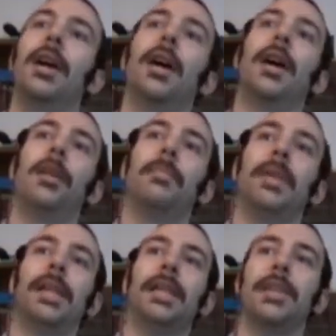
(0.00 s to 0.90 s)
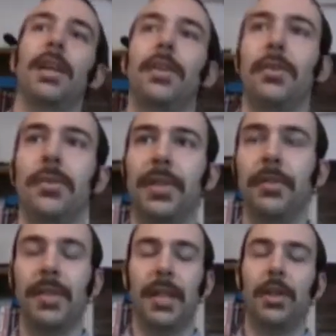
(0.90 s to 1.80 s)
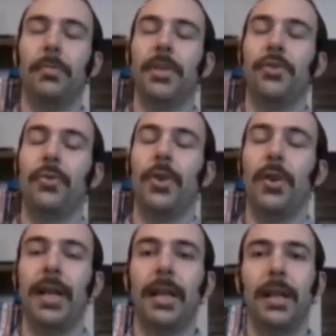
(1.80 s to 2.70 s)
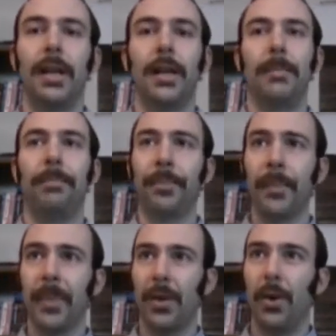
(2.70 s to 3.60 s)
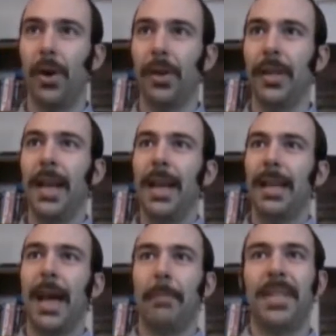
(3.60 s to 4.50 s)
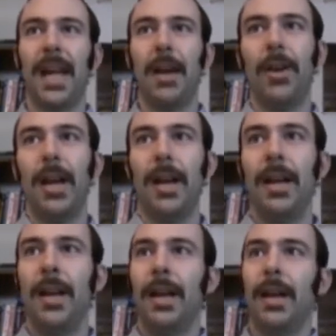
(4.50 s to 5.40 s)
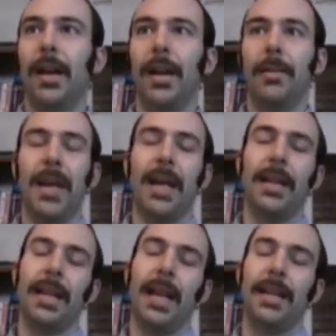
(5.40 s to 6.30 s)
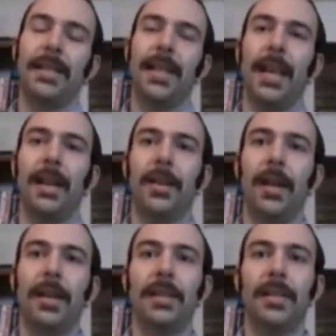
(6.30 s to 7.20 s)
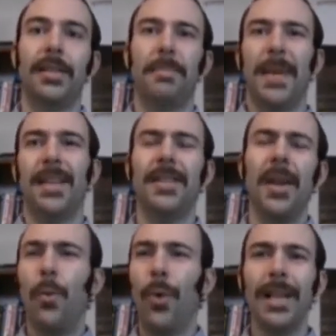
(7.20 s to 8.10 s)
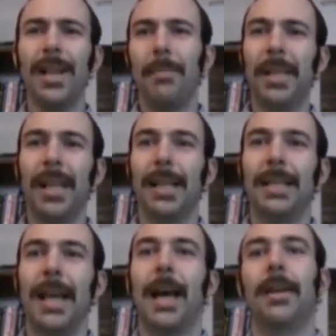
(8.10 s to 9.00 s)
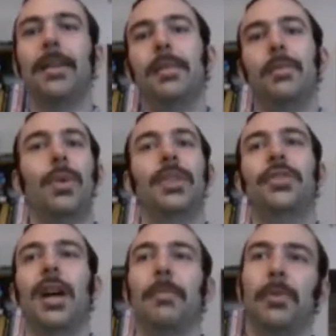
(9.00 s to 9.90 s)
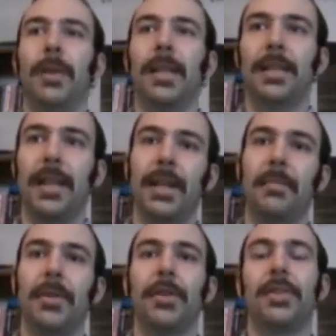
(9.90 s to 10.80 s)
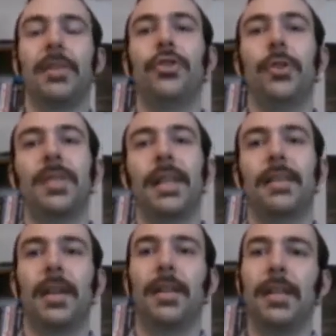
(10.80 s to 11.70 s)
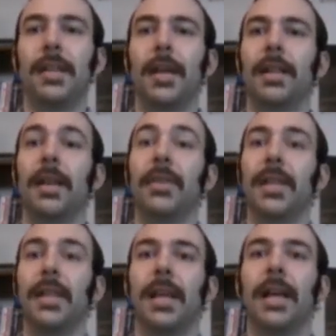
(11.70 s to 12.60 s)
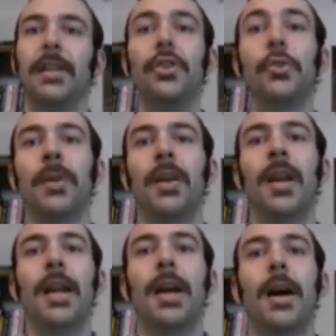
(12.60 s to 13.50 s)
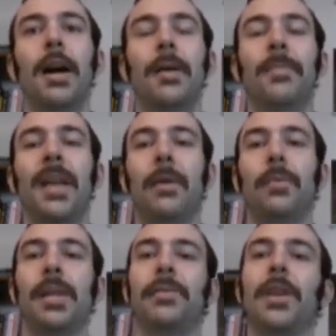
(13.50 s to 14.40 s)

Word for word: Um, he's got a new series that he'll be drawing um, called Kaptara. Um, and it had a tagline space why you gotta be like that which got me really excited because it shows that it's got the uh, levity and humor um, that we've